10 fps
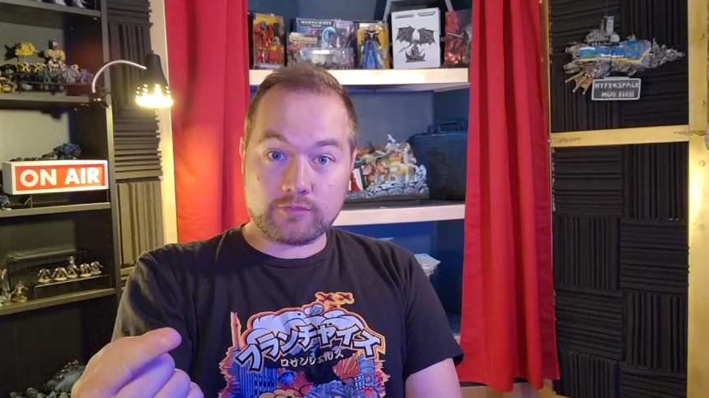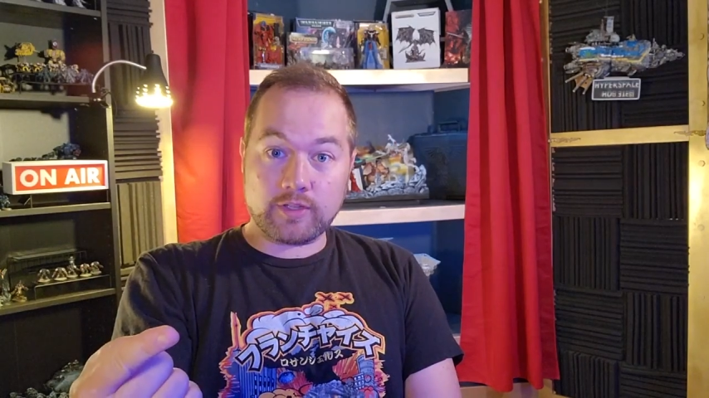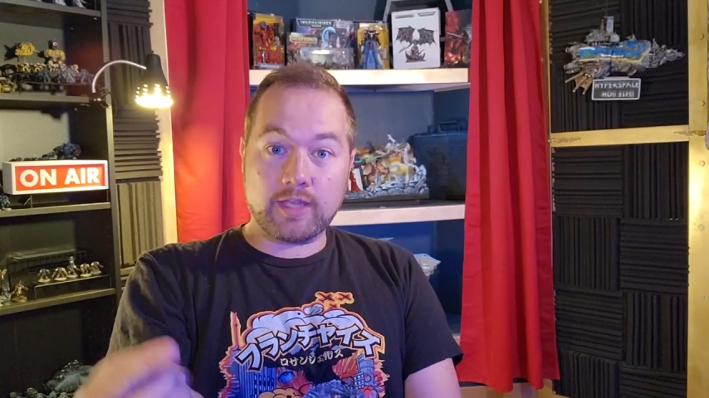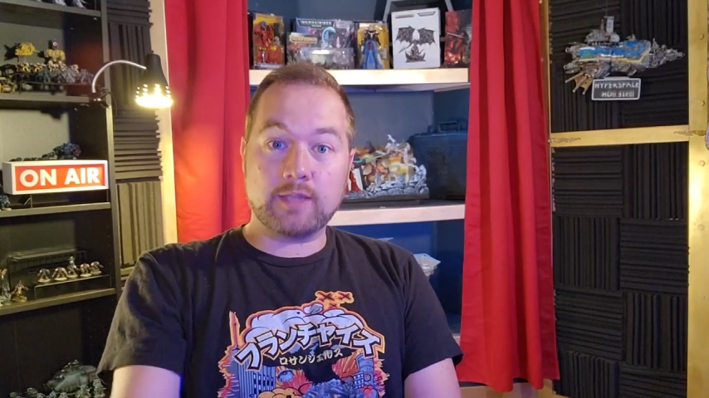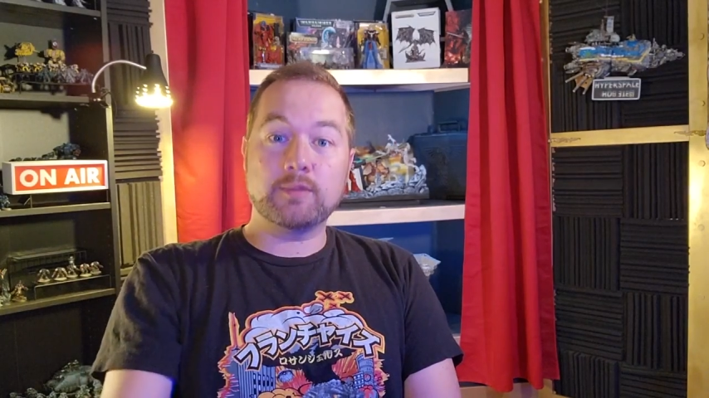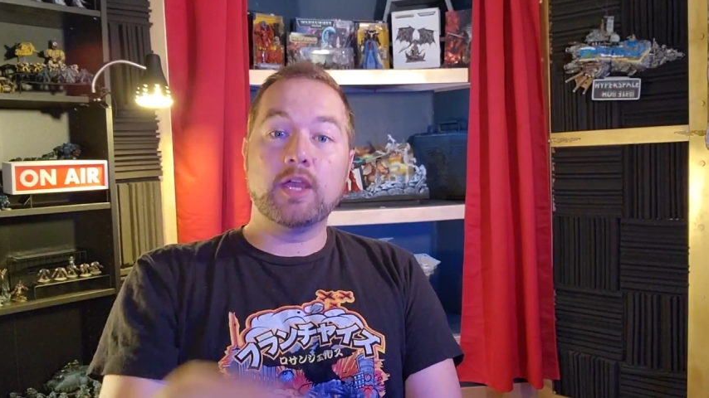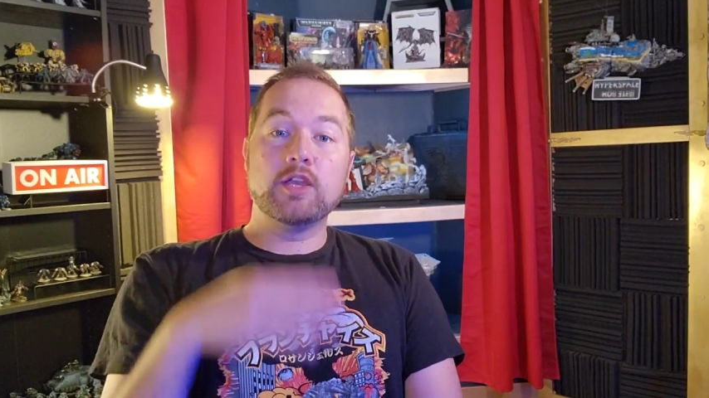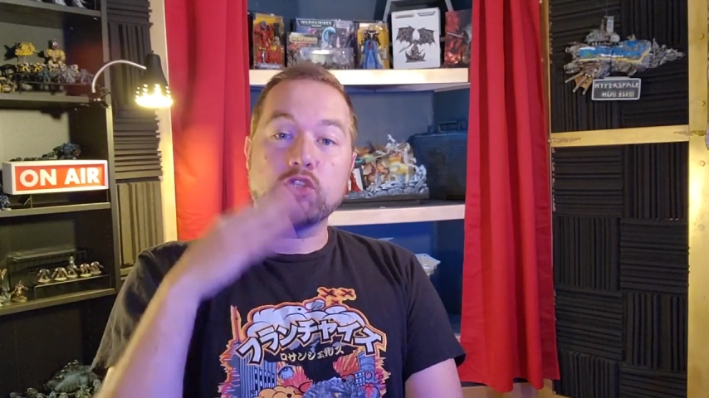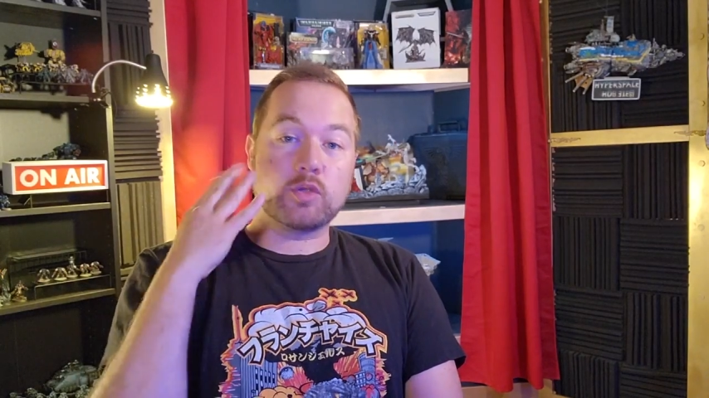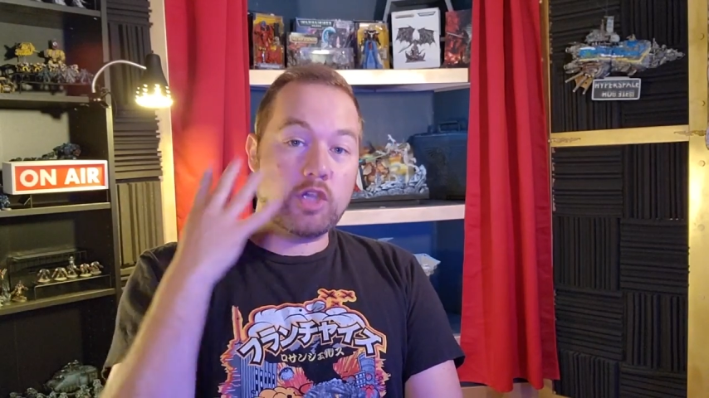Flame,
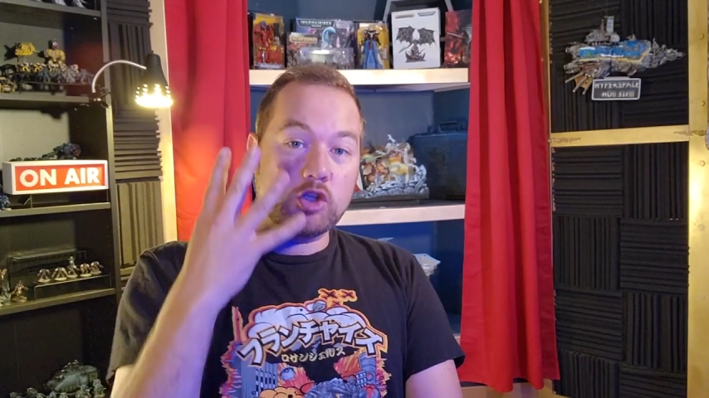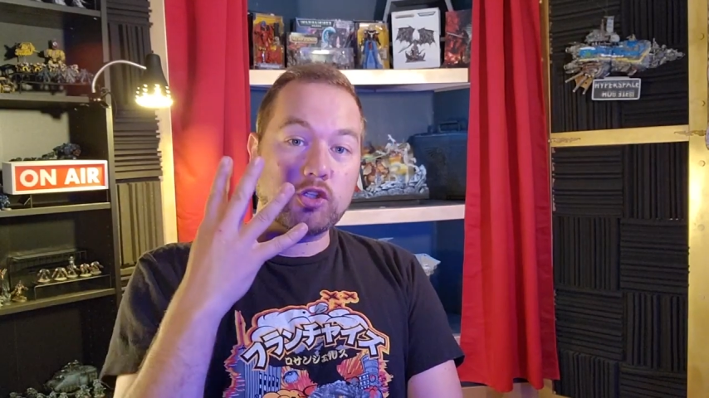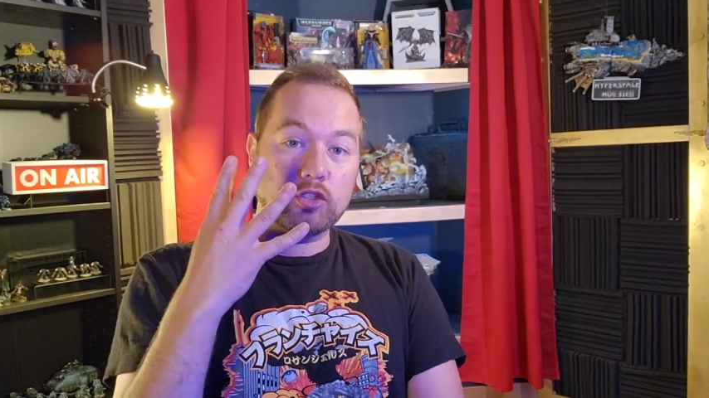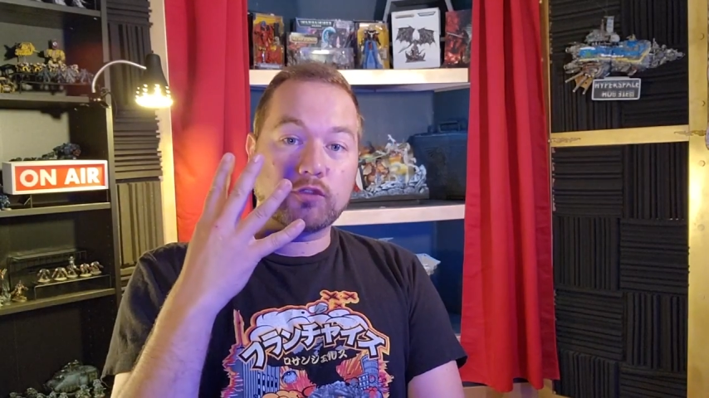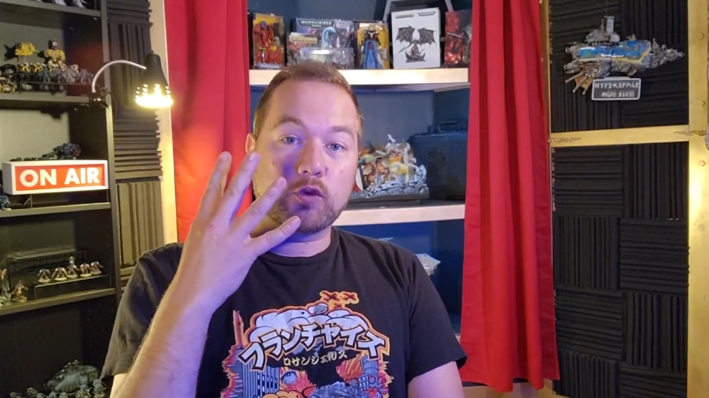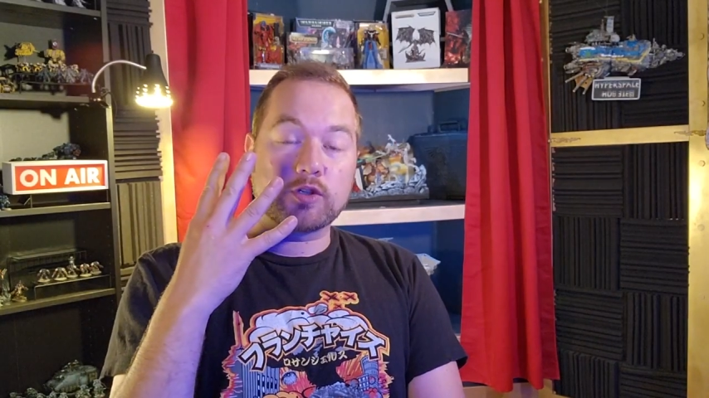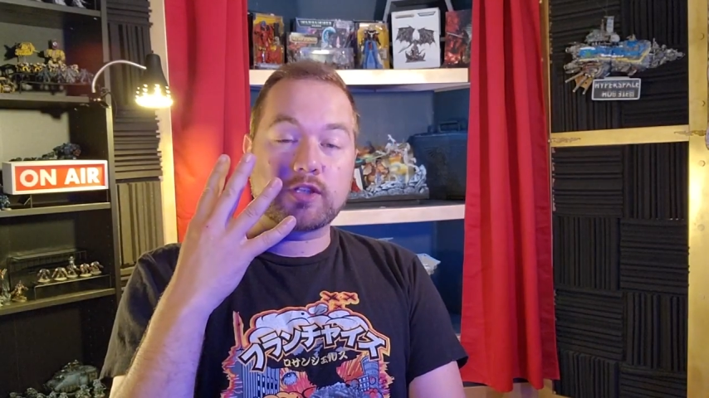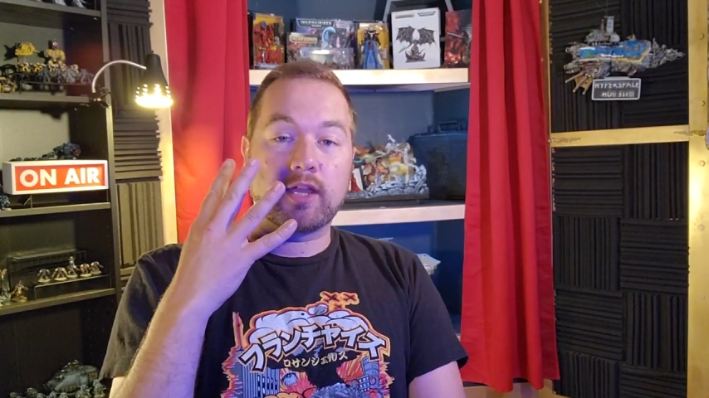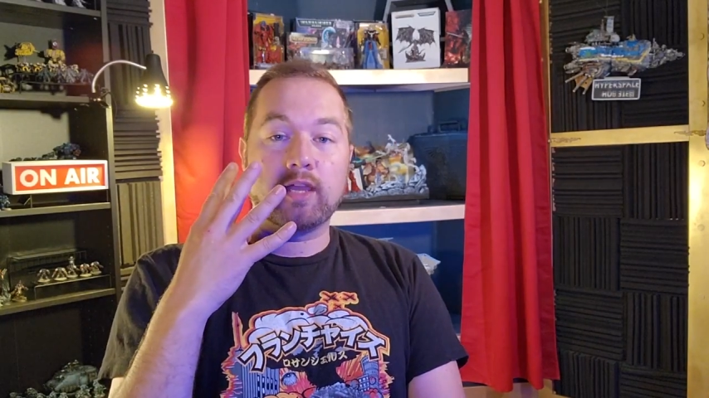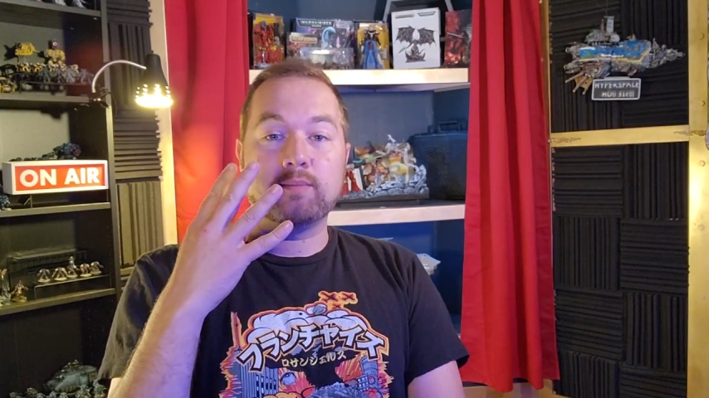so he shoots 4
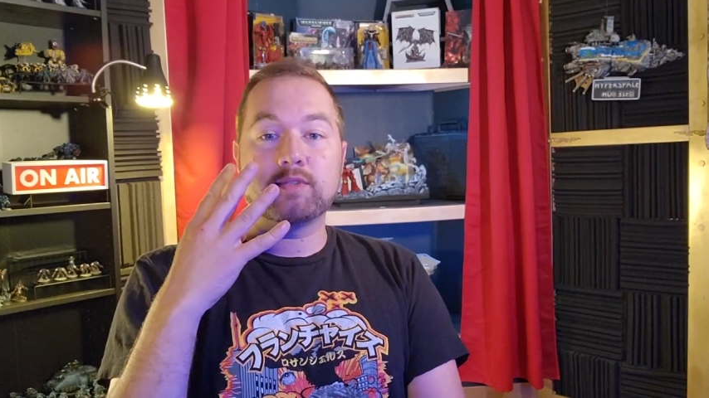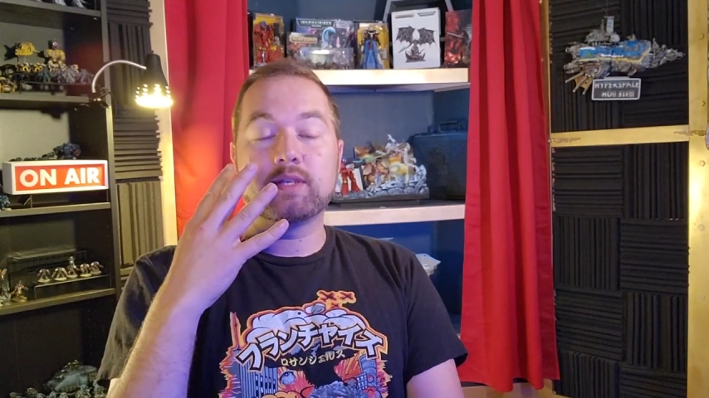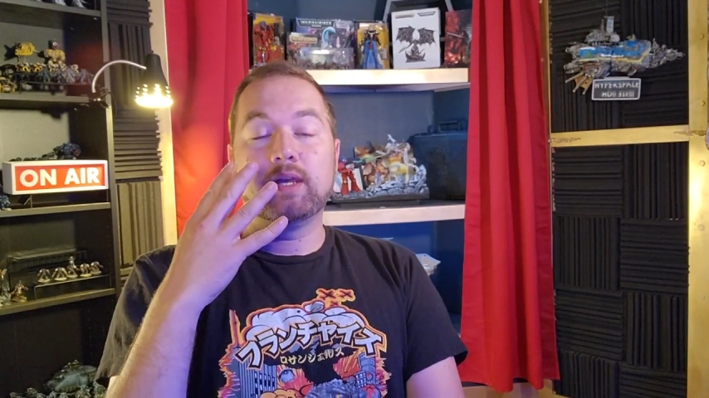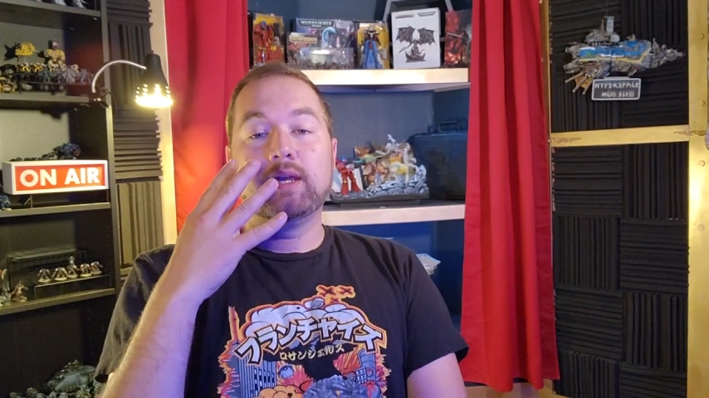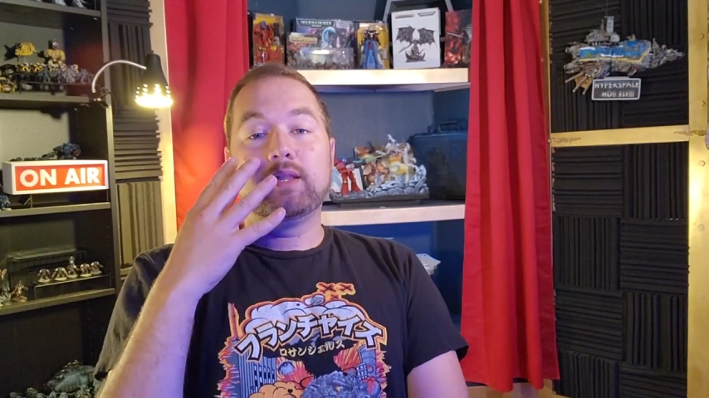times.